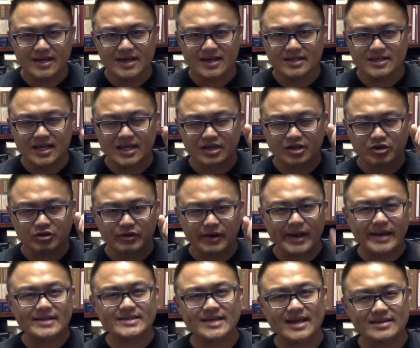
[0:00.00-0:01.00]
and that
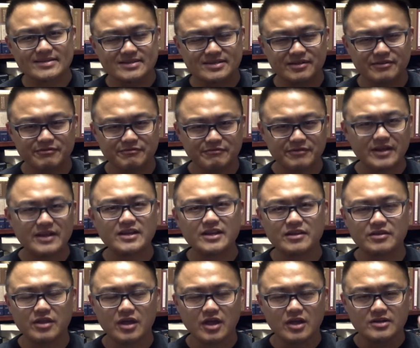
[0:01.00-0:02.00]
Christ has
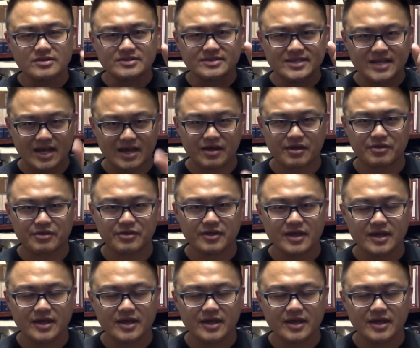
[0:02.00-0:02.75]
defeated death.